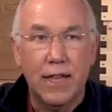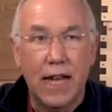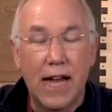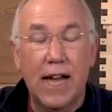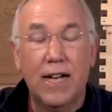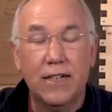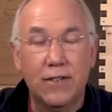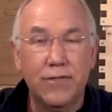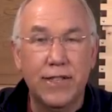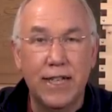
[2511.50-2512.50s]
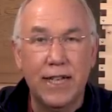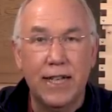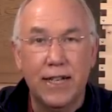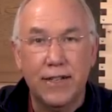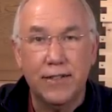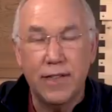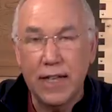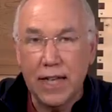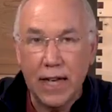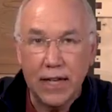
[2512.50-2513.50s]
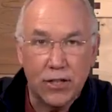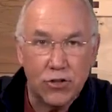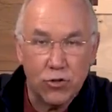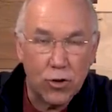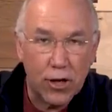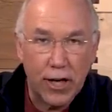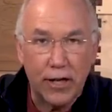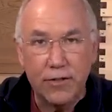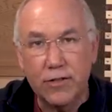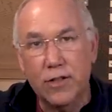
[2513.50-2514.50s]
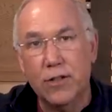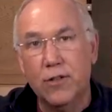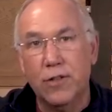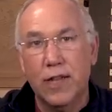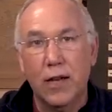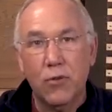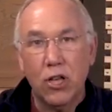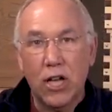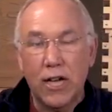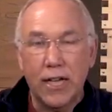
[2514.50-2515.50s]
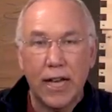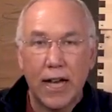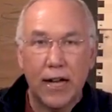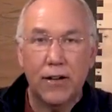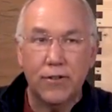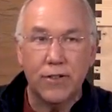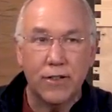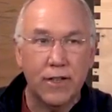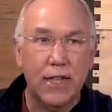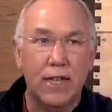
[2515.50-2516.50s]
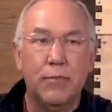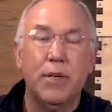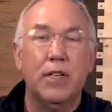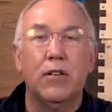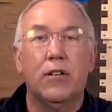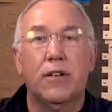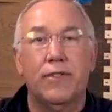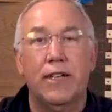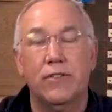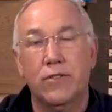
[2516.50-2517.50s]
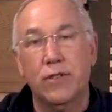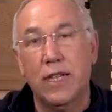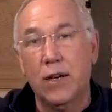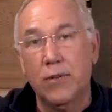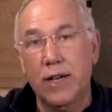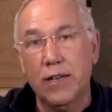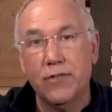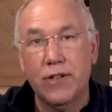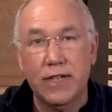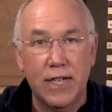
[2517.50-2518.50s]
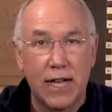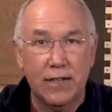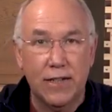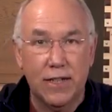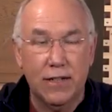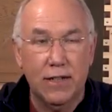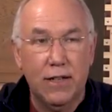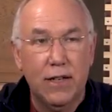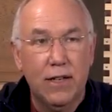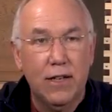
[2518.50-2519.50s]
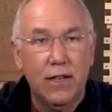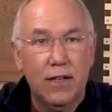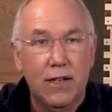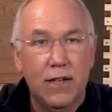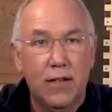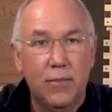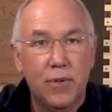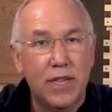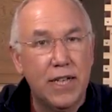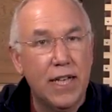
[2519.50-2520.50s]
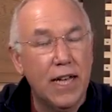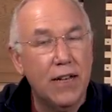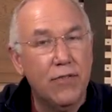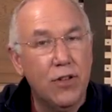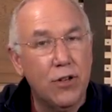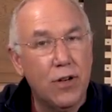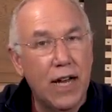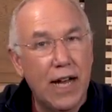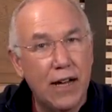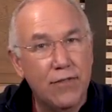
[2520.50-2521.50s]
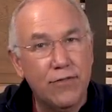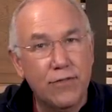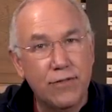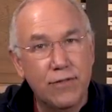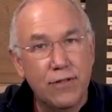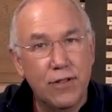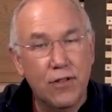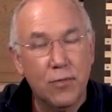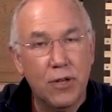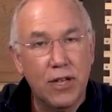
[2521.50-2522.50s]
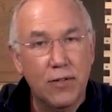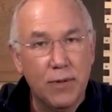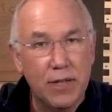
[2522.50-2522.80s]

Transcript: they actively seek and destroy. So they will hunt out the beetle larvae. So in that way, they're fantastic. Uh, but then again, if you don't have the small hive